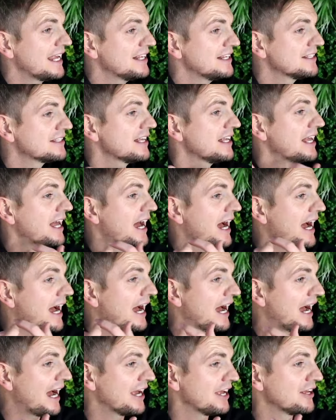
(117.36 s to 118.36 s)
is a
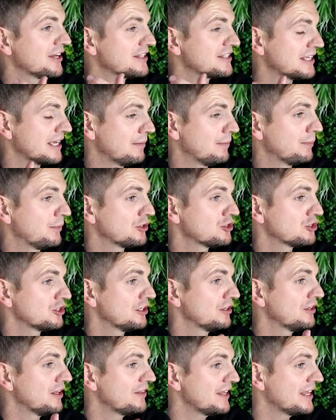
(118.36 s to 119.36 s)
higher
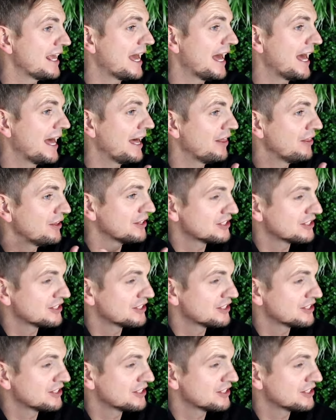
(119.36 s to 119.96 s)
temperature than the air